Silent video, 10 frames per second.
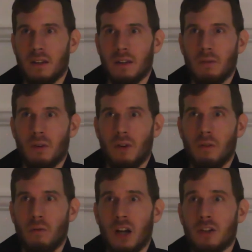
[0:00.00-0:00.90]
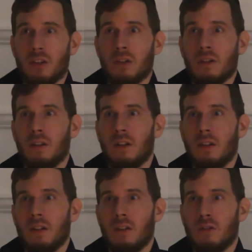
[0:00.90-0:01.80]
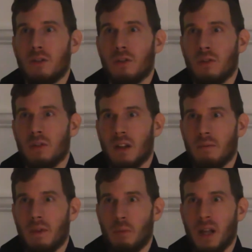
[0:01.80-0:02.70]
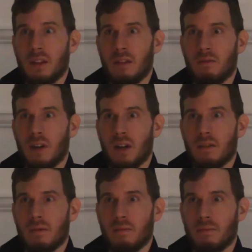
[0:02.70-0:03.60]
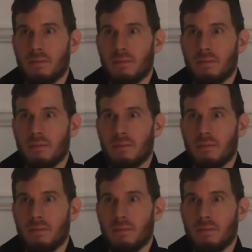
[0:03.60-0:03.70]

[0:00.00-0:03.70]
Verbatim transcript: they would all rush to Jerusalem and build it for us,